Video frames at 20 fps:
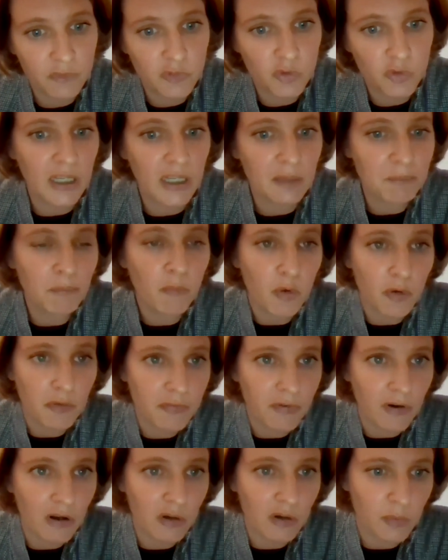get more
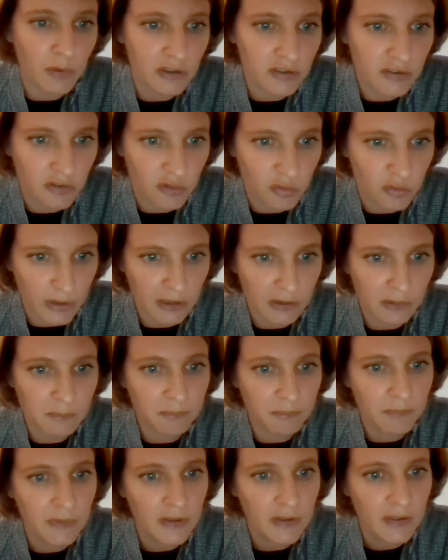followers as well.
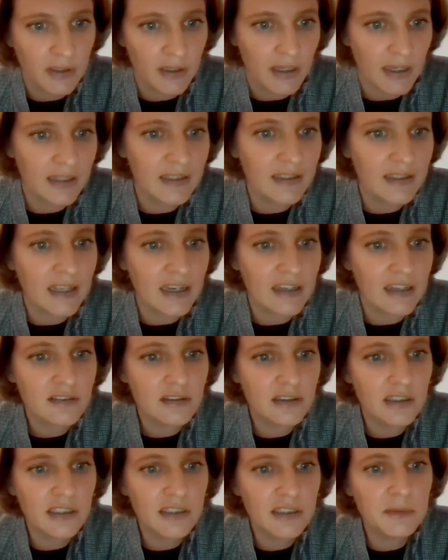And
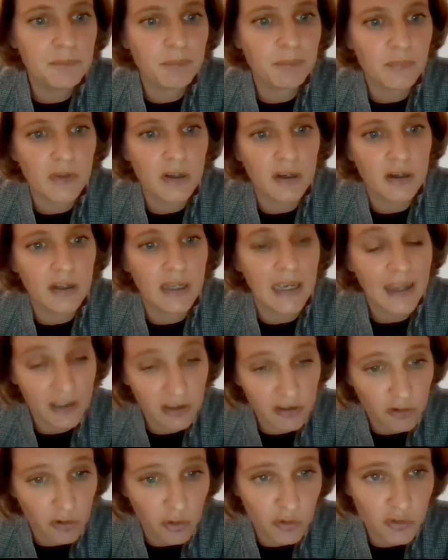lastly, add
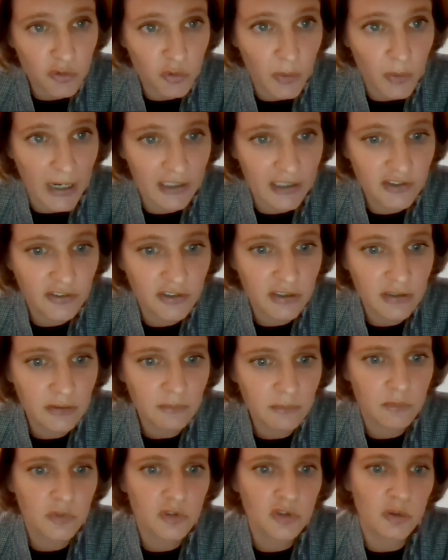calls to action.
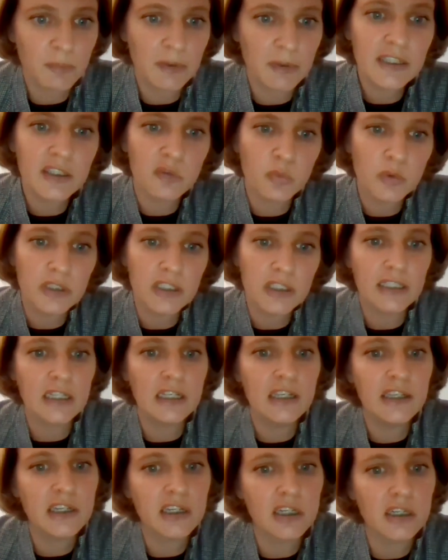So make it really
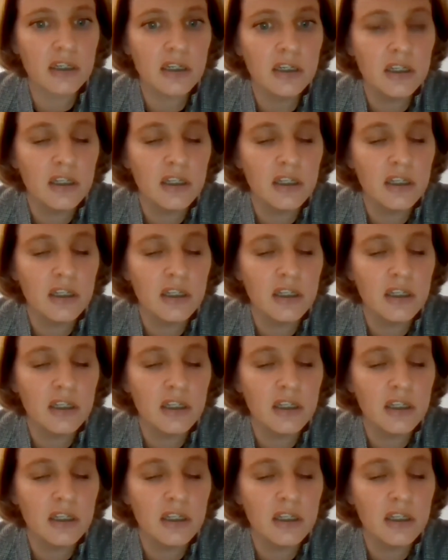clear.